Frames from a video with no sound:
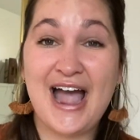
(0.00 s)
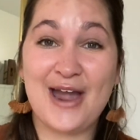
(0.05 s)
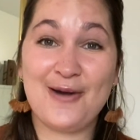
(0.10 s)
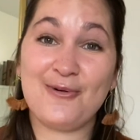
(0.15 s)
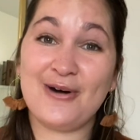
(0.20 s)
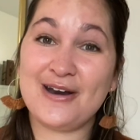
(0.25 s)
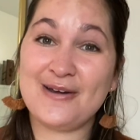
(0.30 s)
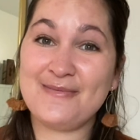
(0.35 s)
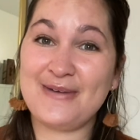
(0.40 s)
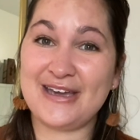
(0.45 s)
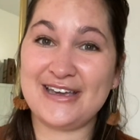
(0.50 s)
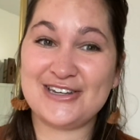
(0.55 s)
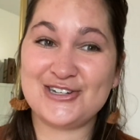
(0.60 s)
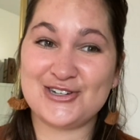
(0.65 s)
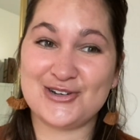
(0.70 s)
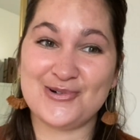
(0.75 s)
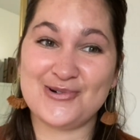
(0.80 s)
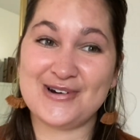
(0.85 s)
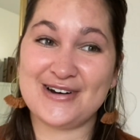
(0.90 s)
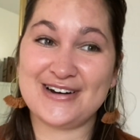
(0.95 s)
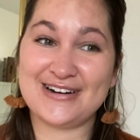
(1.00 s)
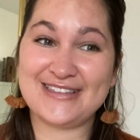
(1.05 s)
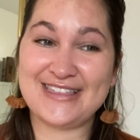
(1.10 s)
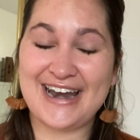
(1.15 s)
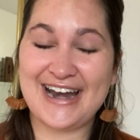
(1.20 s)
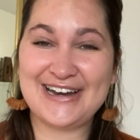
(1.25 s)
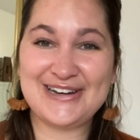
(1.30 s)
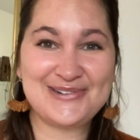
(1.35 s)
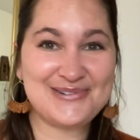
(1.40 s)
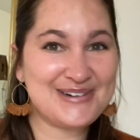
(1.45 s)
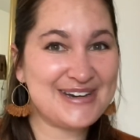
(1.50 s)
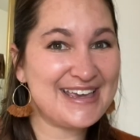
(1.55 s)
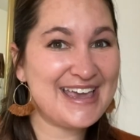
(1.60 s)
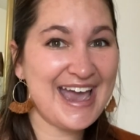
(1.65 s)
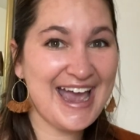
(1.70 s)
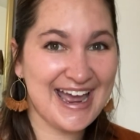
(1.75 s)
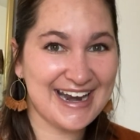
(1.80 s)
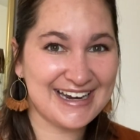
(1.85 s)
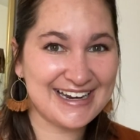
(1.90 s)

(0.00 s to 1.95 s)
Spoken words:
I wanna make sure that I do it again,